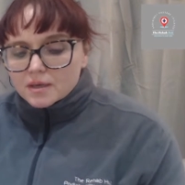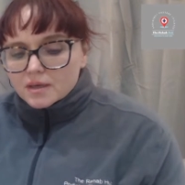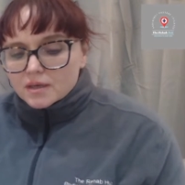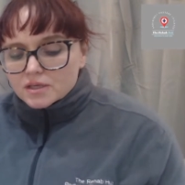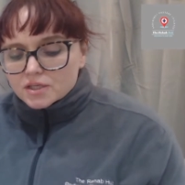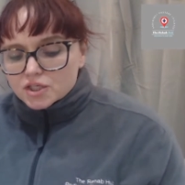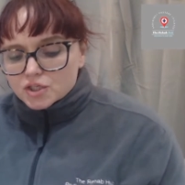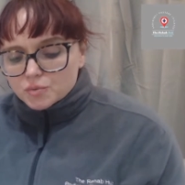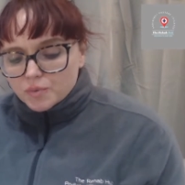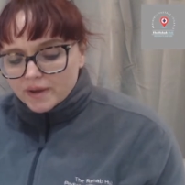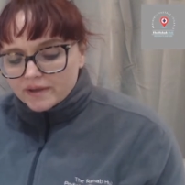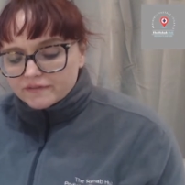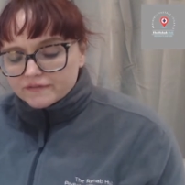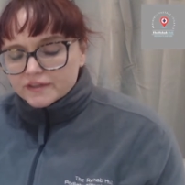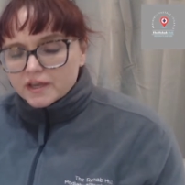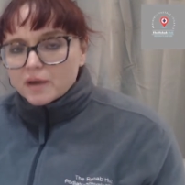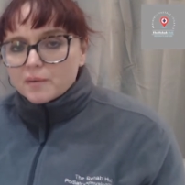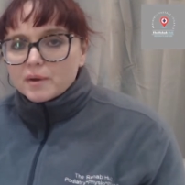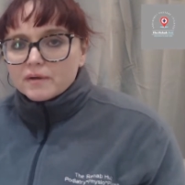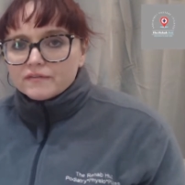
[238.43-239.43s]

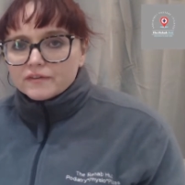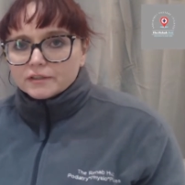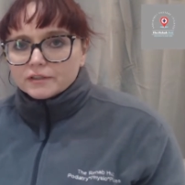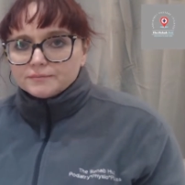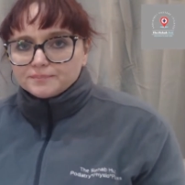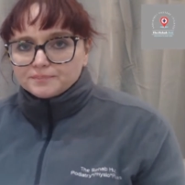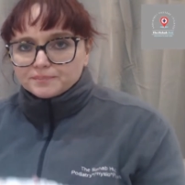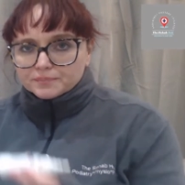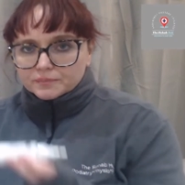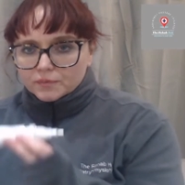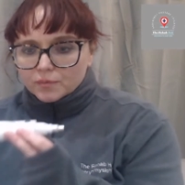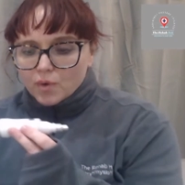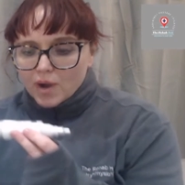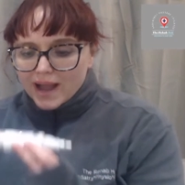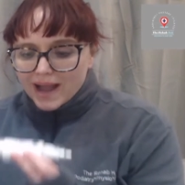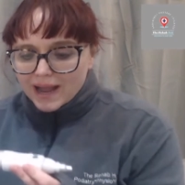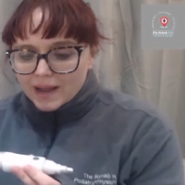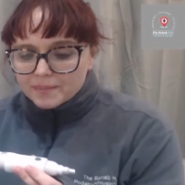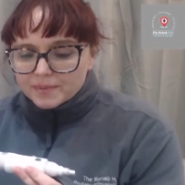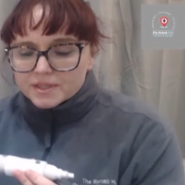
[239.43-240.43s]
Swift, however, what
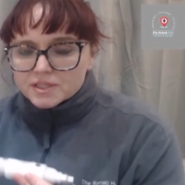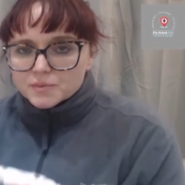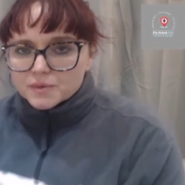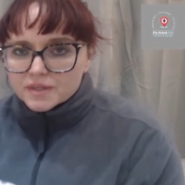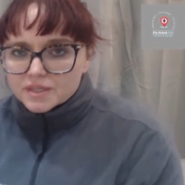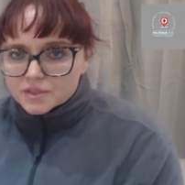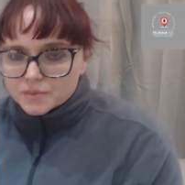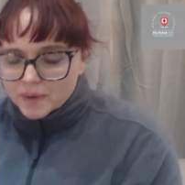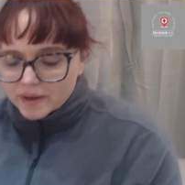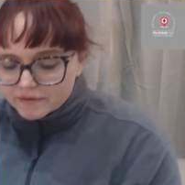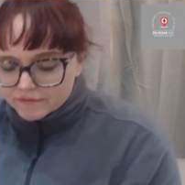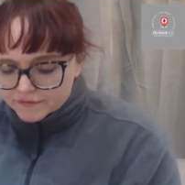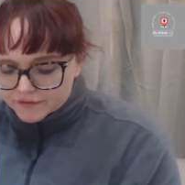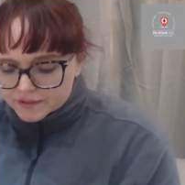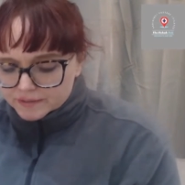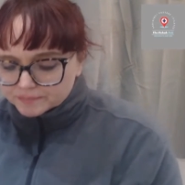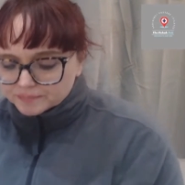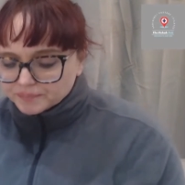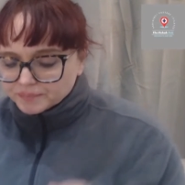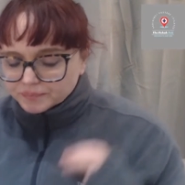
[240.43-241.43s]
happens with
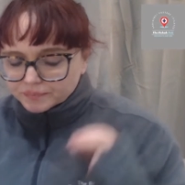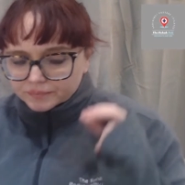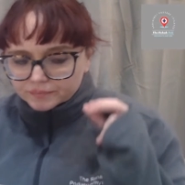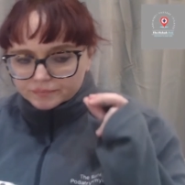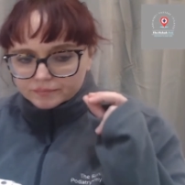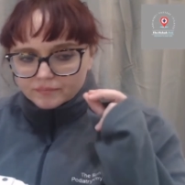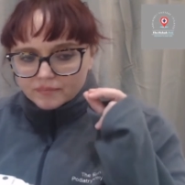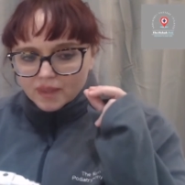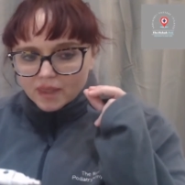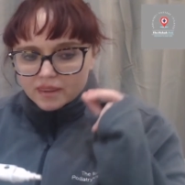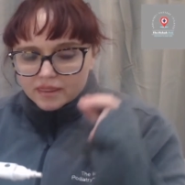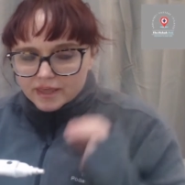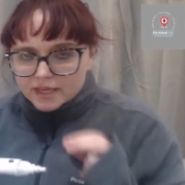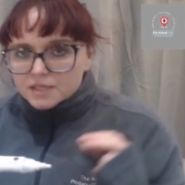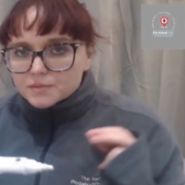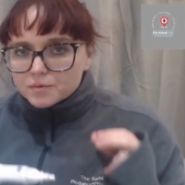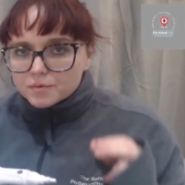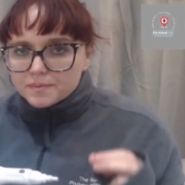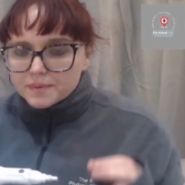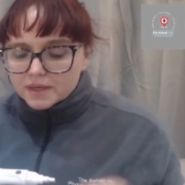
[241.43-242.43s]
Swift,
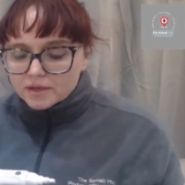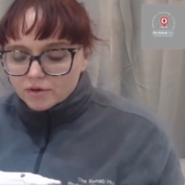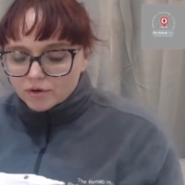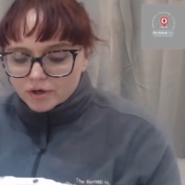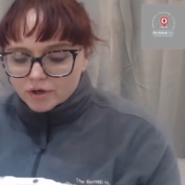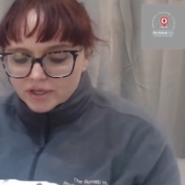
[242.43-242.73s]
this will be our